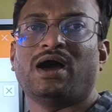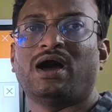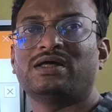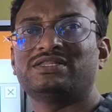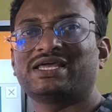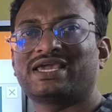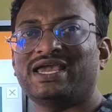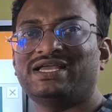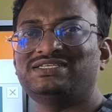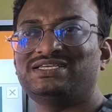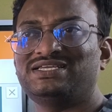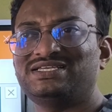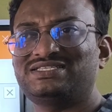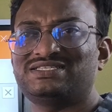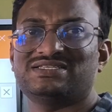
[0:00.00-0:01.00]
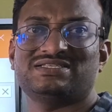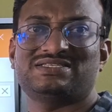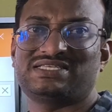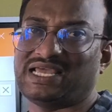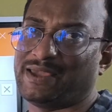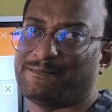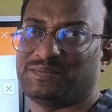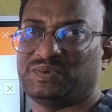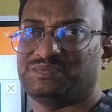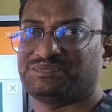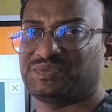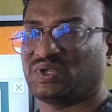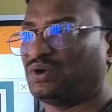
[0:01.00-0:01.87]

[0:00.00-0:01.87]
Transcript: the kg is same.